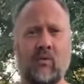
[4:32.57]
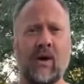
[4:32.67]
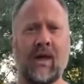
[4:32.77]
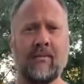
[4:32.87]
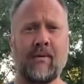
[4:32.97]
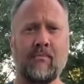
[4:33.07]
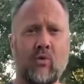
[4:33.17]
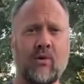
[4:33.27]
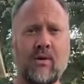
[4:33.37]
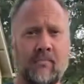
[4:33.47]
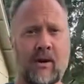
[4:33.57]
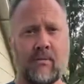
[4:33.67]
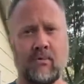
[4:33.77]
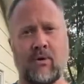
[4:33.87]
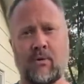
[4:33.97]
way more
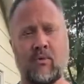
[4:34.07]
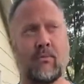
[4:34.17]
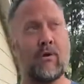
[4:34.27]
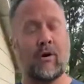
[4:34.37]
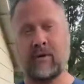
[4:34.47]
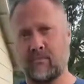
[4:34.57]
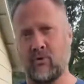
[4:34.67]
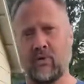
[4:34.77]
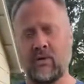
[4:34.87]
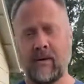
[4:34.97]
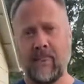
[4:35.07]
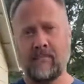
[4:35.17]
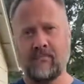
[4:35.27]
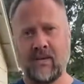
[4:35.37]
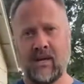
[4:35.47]
comparable or more marketable
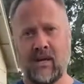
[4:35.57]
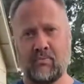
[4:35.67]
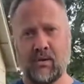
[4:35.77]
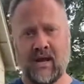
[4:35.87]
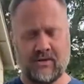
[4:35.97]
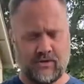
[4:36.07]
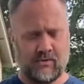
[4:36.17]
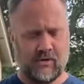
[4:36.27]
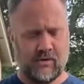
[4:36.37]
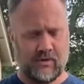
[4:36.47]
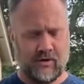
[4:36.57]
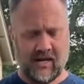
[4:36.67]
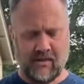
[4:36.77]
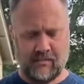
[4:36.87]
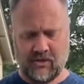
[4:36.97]
price, you know, with all the
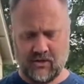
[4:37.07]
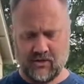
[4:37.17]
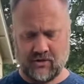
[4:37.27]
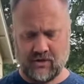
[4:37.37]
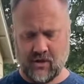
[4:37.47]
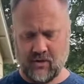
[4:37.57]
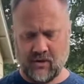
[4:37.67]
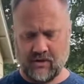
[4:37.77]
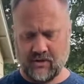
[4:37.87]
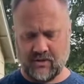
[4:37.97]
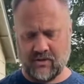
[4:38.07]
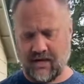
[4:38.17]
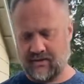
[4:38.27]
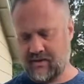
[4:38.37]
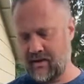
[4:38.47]
competition. So, and this is, I
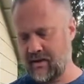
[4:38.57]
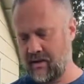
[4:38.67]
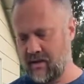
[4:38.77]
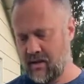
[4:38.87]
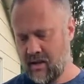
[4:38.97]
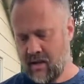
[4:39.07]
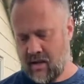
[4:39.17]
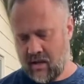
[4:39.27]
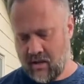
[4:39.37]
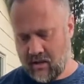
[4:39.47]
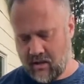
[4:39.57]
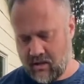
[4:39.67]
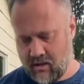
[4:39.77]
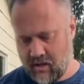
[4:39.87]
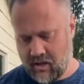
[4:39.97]
think,
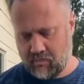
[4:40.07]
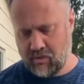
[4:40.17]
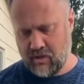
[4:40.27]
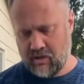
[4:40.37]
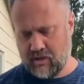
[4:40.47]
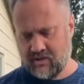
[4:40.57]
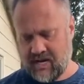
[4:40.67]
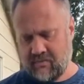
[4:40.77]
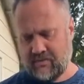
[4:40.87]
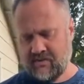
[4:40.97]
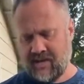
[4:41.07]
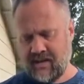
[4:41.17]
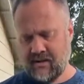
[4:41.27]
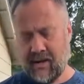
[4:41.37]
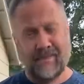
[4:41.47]
a pretty good example of
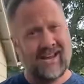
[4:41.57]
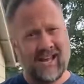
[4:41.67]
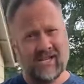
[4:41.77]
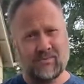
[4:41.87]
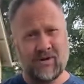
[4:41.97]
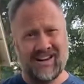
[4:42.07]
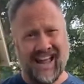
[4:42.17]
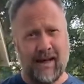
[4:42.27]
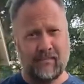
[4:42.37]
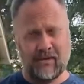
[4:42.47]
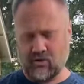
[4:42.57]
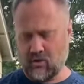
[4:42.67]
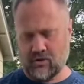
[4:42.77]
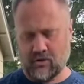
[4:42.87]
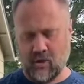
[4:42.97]
that. I'm not an expert on optics
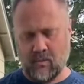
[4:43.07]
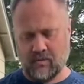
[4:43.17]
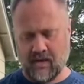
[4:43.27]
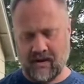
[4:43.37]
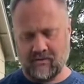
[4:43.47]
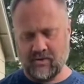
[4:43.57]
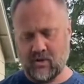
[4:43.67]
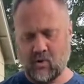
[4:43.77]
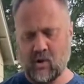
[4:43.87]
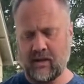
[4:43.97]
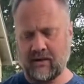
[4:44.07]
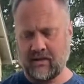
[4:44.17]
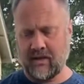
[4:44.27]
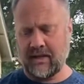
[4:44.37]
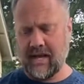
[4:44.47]
or scopes. Obviously the quality of the
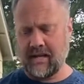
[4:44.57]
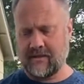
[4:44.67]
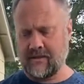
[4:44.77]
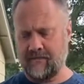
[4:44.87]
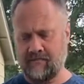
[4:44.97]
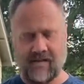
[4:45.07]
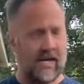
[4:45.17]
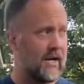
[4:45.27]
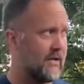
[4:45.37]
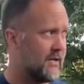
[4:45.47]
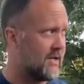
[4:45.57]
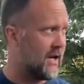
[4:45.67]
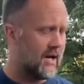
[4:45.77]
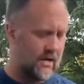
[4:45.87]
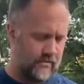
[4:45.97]
glass and
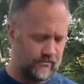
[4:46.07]
the